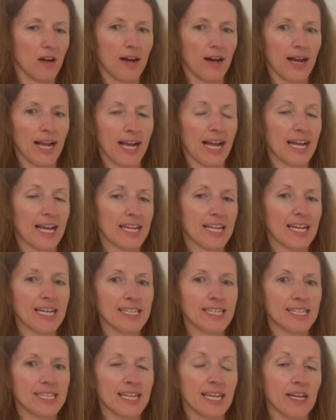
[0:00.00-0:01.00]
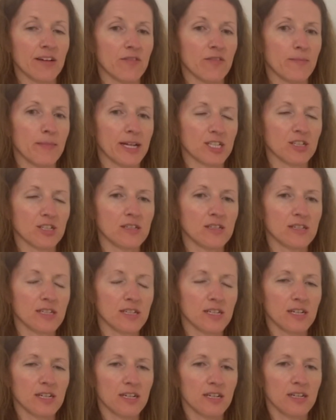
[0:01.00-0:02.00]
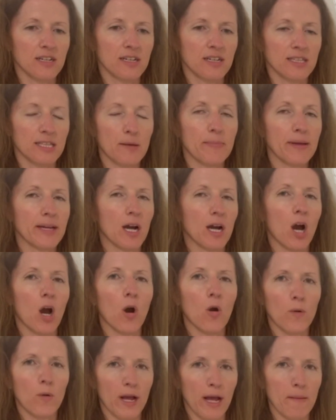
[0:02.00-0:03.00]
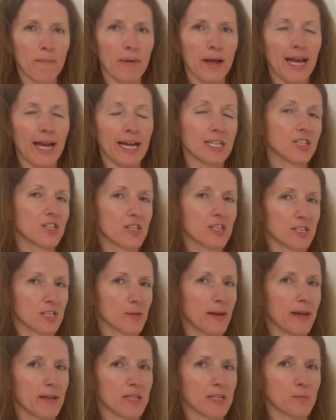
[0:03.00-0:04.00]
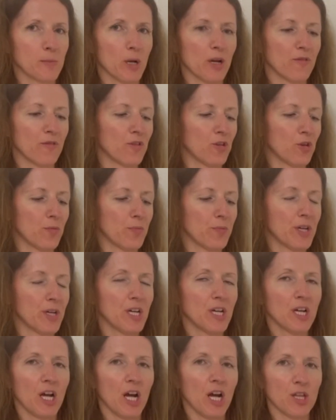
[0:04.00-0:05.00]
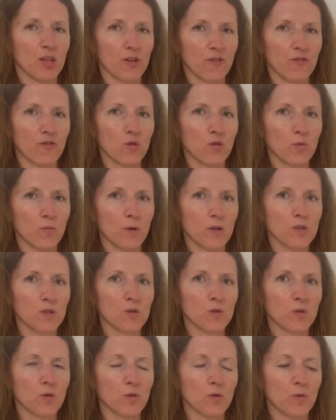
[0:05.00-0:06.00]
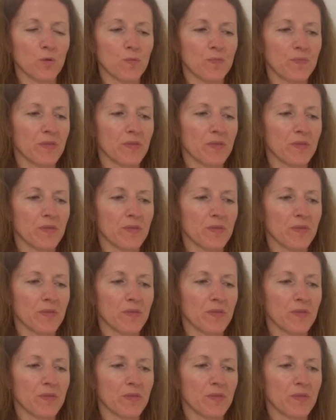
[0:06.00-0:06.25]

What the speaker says: I can easily have imagined there being a whole campaign just about this perfume and the full bottle,